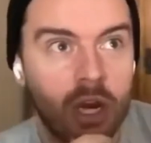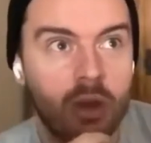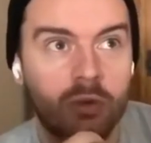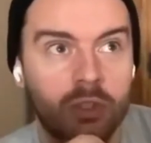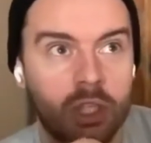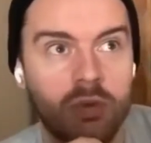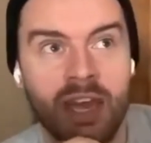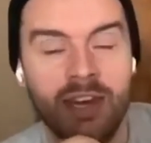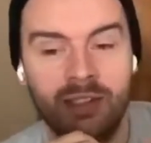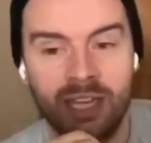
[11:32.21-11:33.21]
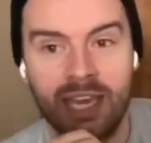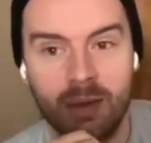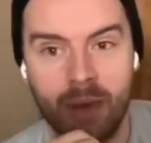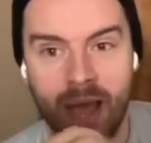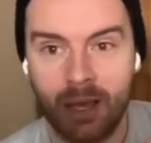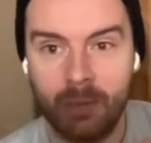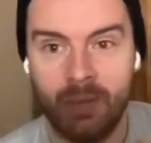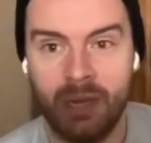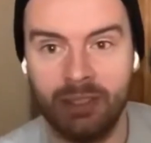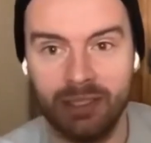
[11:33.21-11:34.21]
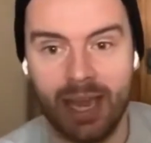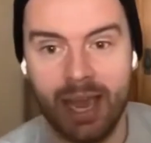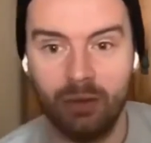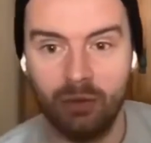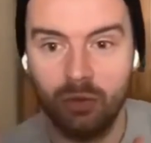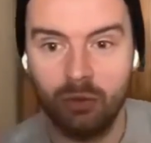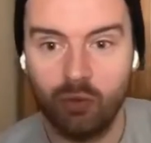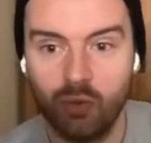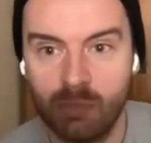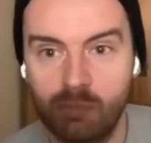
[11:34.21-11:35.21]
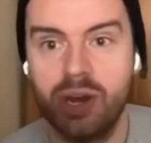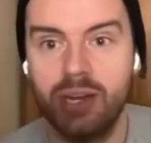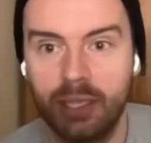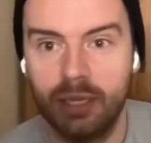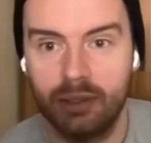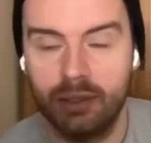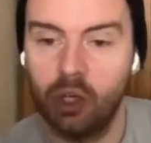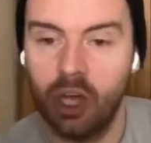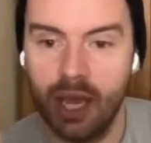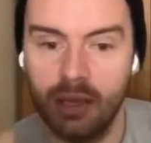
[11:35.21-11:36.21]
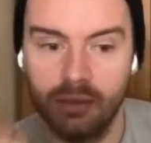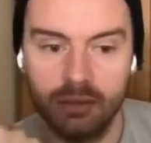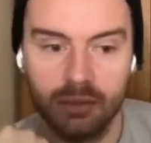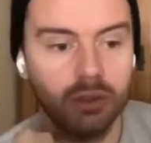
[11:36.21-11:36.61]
you know, do you then take it back, melt it down, reprint the chair?